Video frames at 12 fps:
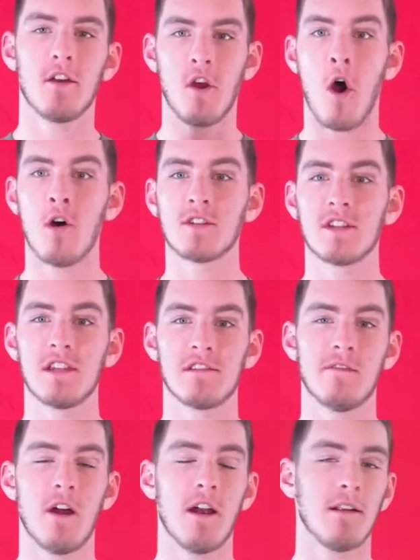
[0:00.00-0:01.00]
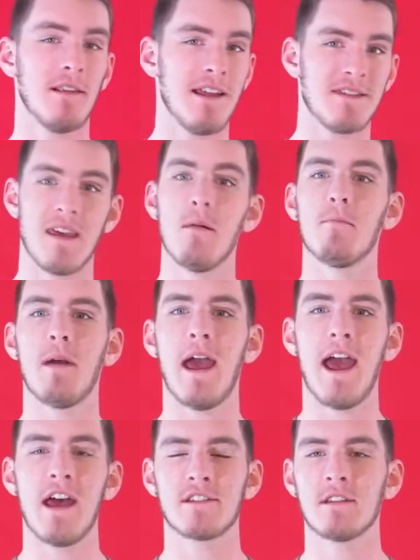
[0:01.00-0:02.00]
call ceasefire, let them
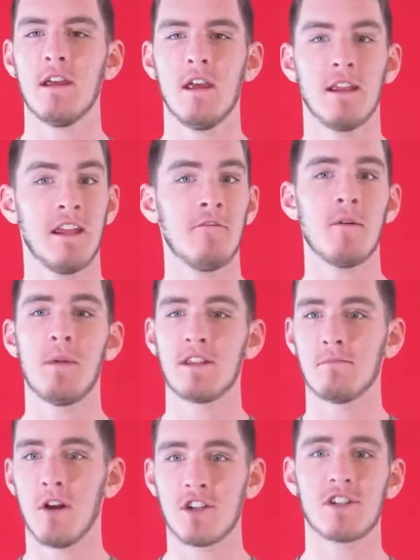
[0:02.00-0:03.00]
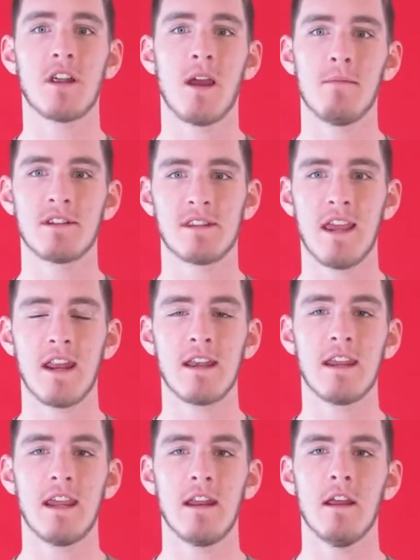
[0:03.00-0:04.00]
pass, give them as much time as they
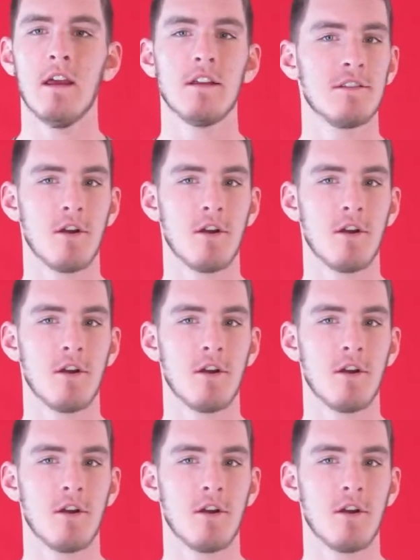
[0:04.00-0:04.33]
need.